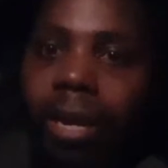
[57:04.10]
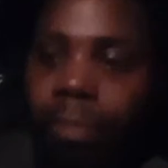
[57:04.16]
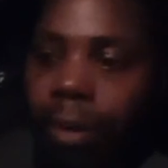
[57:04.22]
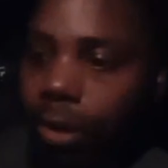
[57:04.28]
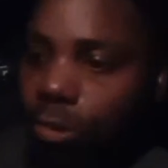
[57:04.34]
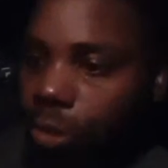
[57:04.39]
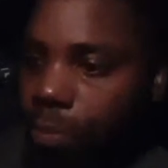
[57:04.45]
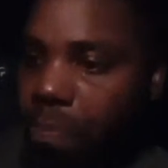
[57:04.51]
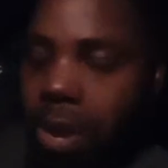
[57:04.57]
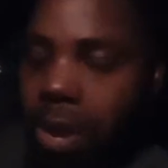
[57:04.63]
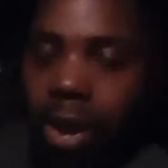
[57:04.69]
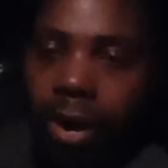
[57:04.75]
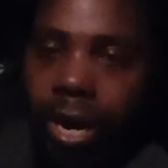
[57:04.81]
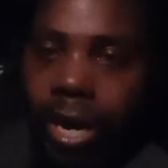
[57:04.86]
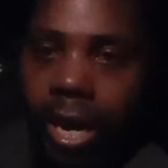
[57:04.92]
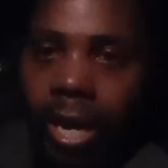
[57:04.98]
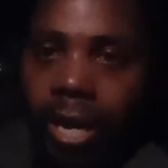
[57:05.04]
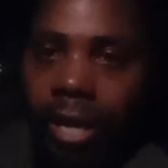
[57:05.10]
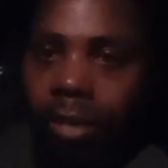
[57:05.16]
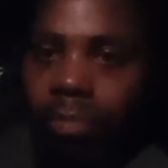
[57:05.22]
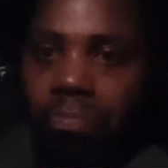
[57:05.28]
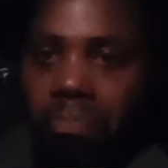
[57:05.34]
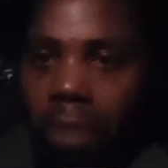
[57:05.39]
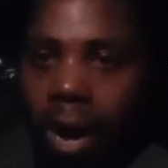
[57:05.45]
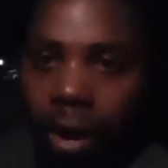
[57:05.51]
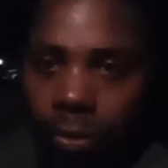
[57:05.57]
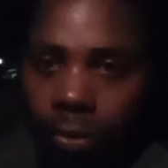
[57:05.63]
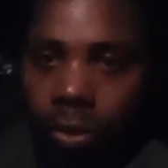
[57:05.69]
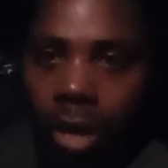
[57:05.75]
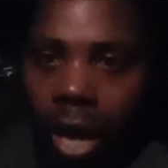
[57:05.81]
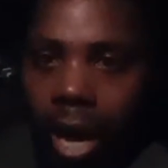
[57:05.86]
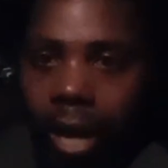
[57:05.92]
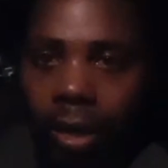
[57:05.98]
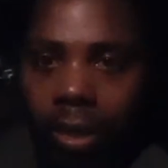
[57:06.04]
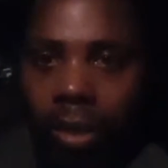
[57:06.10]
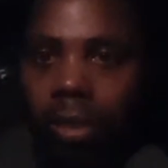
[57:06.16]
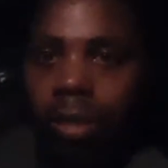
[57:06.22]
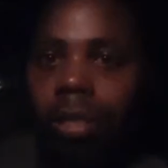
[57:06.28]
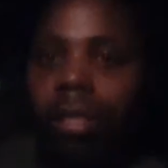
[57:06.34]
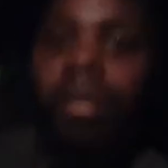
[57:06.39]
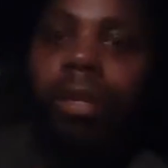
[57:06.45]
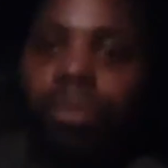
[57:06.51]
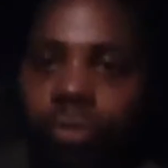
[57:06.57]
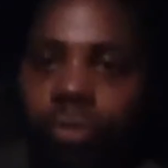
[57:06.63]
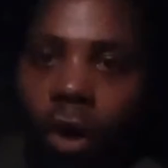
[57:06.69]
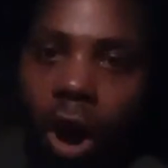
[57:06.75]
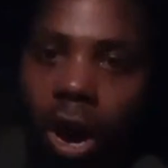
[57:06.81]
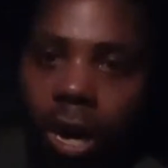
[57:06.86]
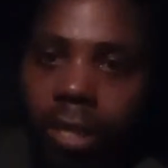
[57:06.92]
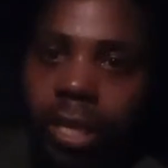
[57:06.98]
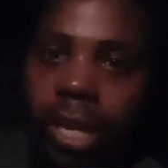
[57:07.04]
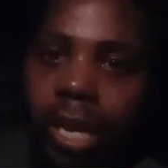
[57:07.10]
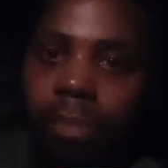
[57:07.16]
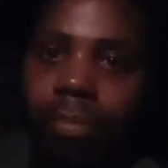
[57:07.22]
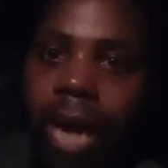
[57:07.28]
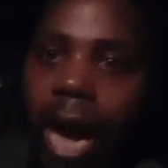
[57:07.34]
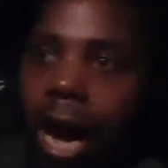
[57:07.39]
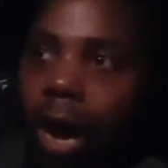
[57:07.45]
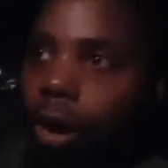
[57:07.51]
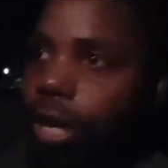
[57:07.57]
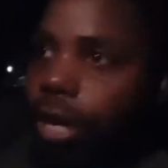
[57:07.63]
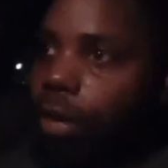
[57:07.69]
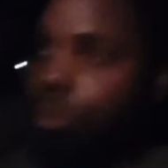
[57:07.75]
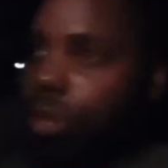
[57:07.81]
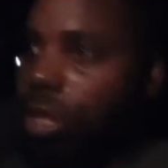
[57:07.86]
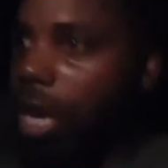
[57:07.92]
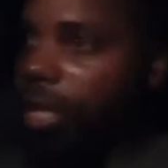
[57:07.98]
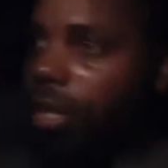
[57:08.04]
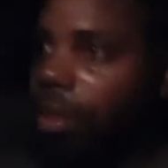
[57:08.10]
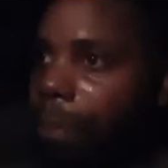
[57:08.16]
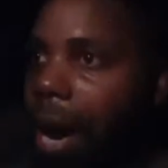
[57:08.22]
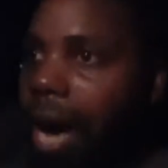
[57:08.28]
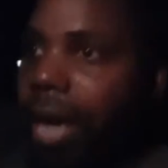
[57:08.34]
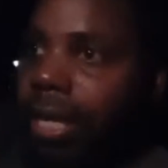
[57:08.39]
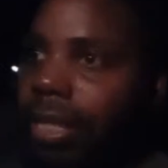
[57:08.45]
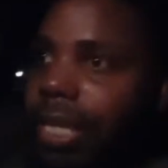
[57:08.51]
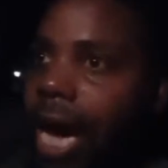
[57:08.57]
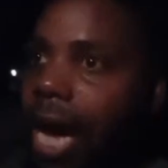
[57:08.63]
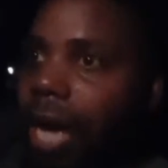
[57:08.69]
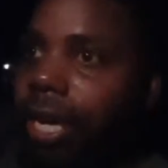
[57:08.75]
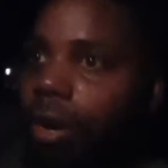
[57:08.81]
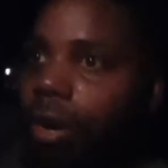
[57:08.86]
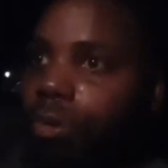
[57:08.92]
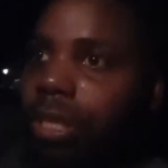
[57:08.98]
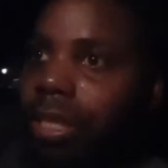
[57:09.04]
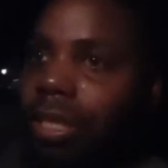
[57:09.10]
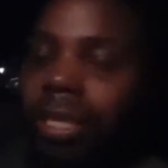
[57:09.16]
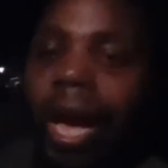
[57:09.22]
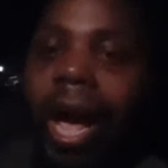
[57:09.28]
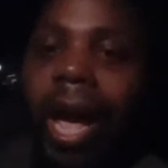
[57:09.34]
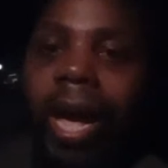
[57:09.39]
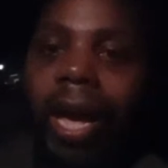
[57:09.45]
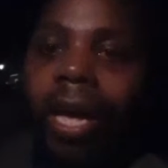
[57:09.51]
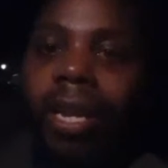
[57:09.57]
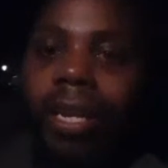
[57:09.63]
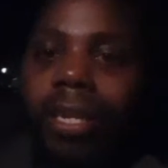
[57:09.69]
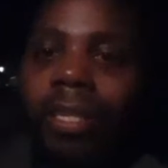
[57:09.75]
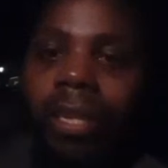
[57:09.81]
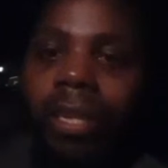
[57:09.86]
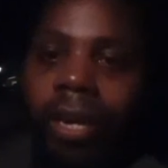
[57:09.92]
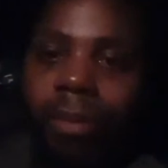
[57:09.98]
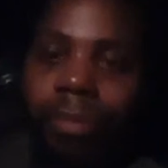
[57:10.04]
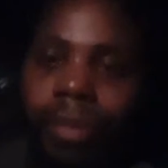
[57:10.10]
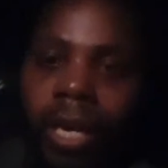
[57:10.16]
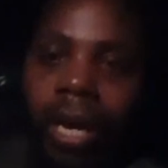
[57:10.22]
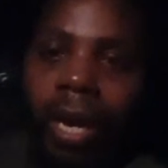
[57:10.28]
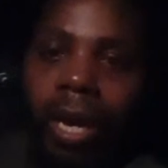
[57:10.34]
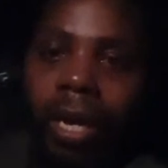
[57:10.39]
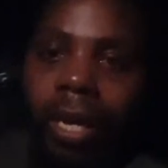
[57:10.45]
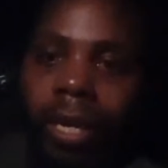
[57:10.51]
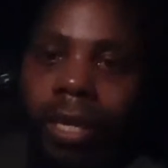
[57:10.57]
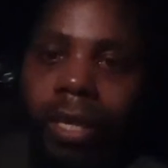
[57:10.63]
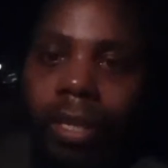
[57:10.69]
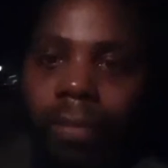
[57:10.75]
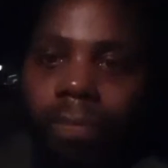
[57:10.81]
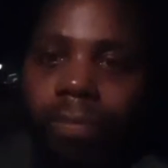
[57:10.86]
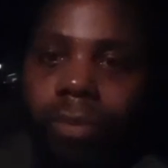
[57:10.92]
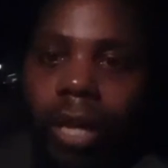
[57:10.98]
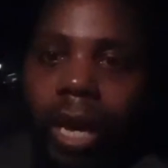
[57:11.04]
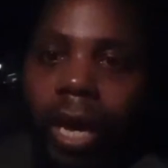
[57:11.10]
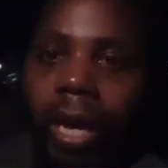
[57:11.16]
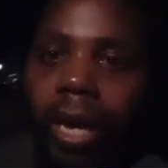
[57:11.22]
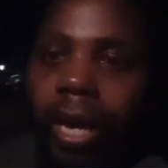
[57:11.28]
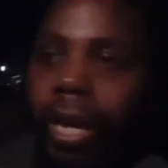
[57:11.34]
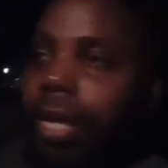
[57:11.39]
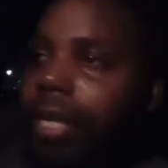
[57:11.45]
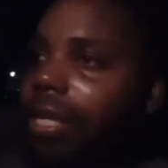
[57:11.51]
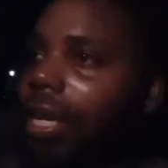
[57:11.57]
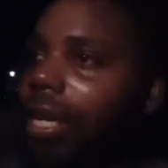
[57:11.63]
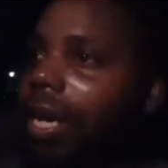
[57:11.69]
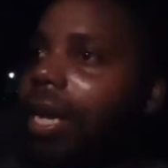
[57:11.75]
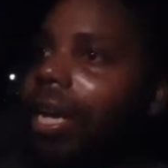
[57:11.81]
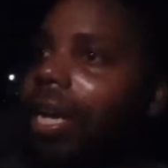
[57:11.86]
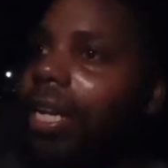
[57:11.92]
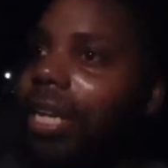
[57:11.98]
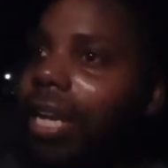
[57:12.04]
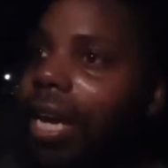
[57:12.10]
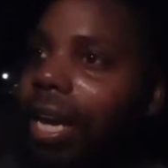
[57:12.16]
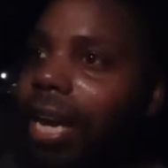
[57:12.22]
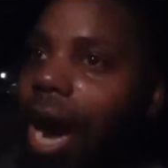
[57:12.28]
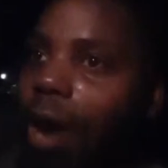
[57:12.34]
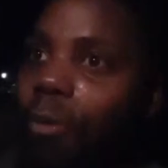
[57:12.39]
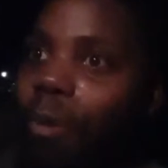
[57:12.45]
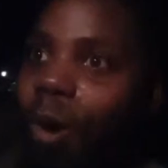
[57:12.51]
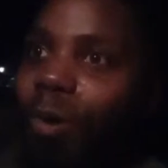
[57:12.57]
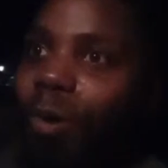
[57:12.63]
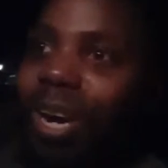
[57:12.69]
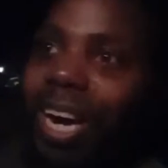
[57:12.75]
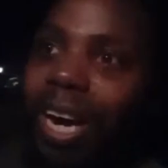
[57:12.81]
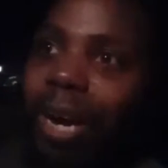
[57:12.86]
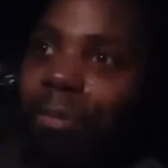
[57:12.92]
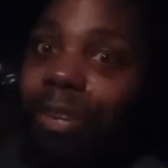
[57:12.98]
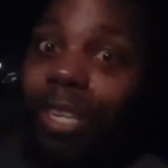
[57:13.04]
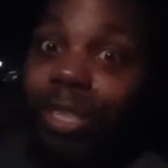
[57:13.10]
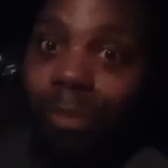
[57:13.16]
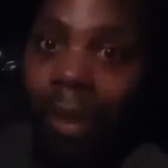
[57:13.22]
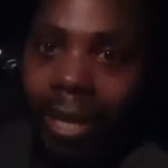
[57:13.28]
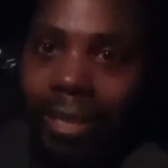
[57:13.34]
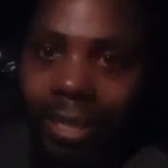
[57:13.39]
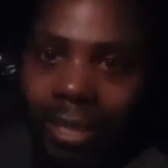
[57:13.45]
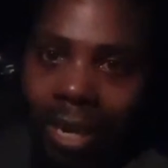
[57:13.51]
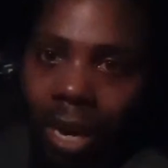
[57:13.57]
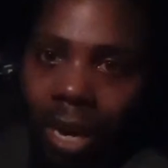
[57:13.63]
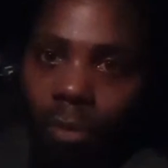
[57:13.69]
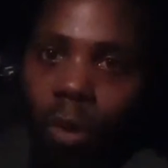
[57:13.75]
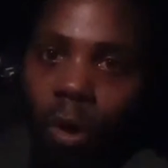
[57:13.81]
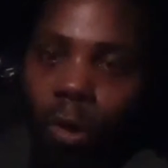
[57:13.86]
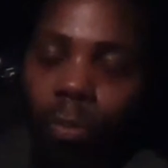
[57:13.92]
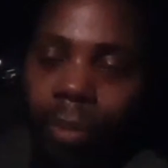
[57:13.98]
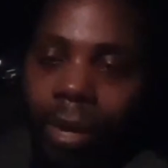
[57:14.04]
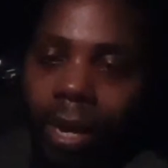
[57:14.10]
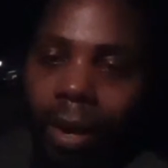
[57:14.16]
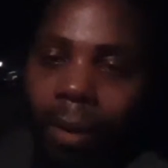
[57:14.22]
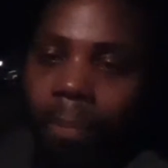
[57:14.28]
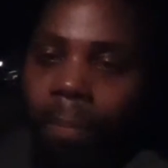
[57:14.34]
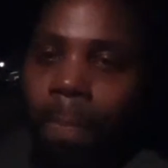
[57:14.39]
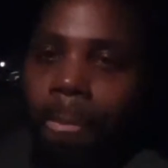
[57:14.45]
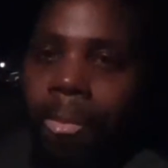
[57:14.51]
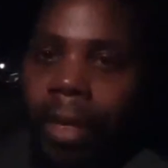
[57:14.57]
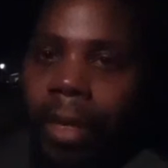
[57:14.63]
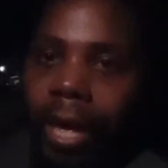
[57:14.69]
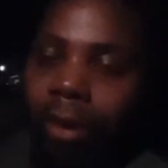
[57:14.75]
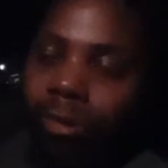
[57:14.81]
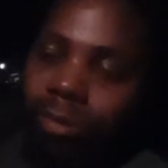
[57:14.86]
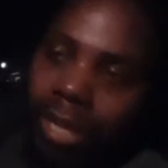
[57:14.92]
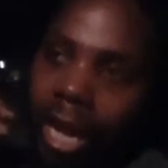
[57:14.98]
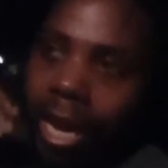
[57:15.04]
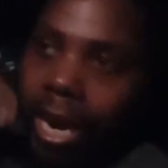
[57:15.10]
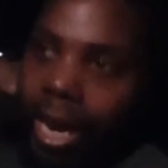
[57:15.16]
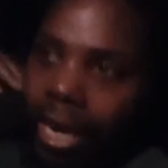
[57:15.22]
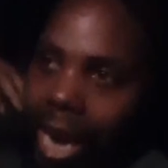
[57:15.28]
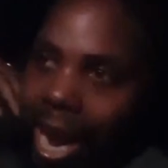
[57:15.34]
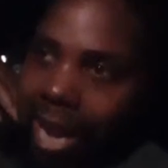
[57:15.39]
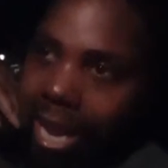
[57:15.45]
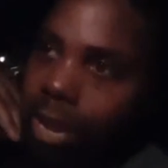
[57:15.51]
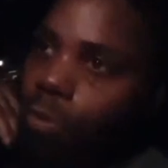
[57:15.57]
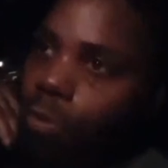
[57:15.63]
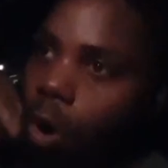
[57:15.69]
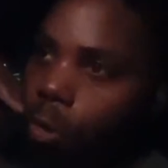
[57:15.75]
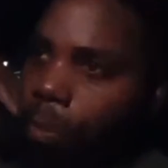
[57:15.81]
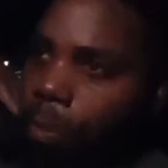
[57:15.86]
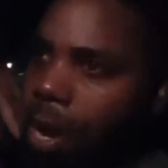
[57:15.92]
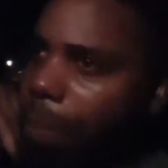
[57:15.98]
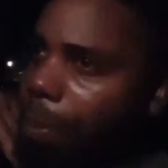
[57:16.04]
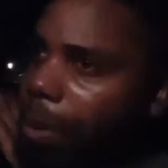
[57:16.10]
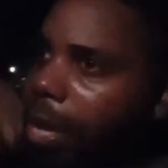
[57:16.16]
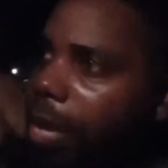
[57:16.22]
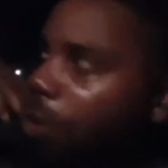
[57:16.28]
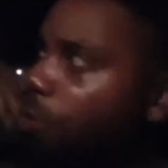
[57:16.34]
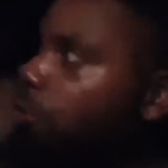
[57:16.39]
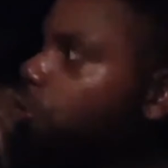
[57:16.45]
but it was buried in this mountain, like far deep down. There was other bodies down there that was dead. You know what I'm saying? And and then I woke up because my son woke me up. It was late at night. He woke me up and he was